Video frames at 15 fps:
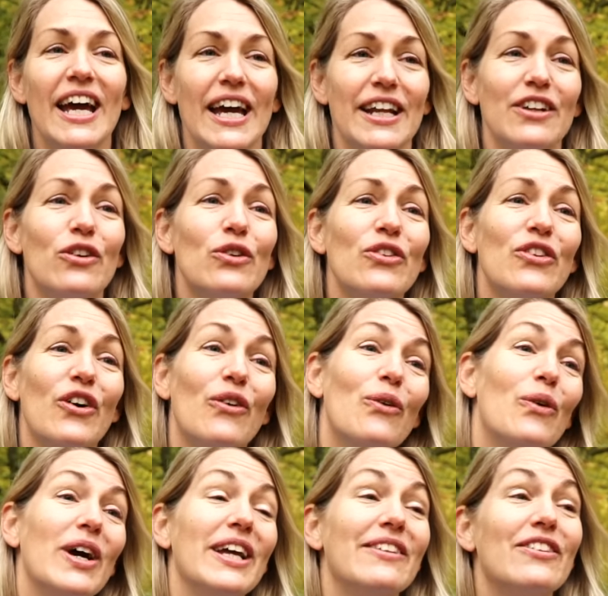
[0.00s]
And
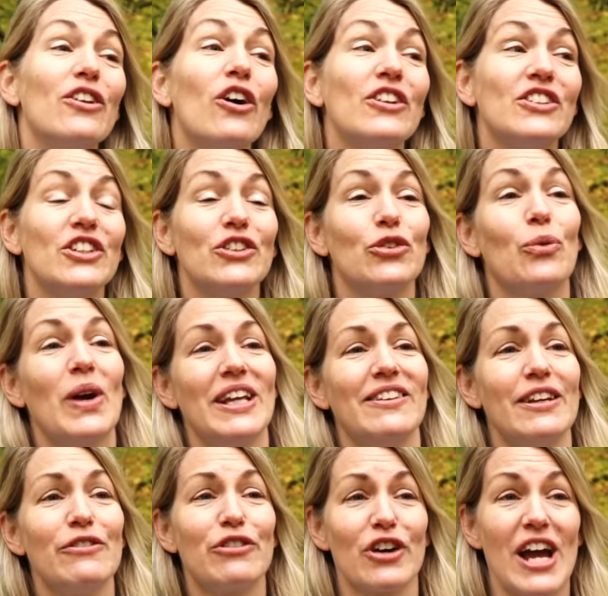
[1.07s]
also it's not just
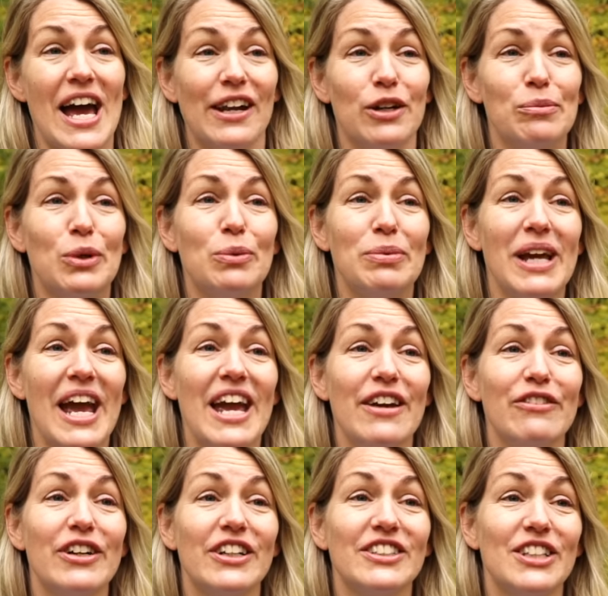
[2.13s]
waiting for animal
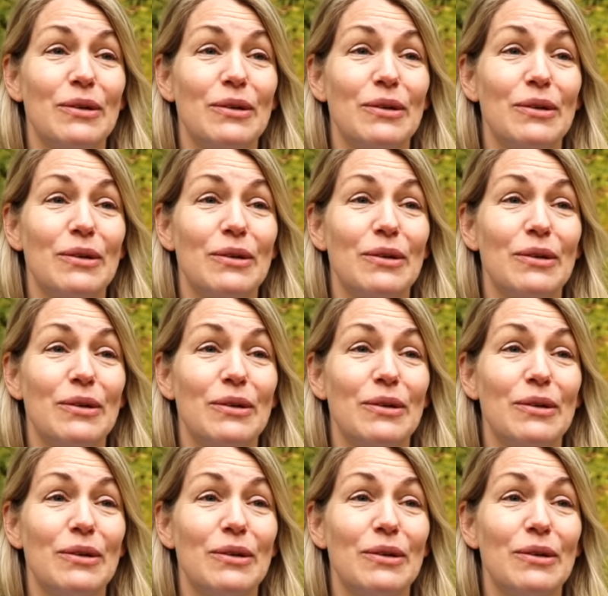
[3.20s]
behavior.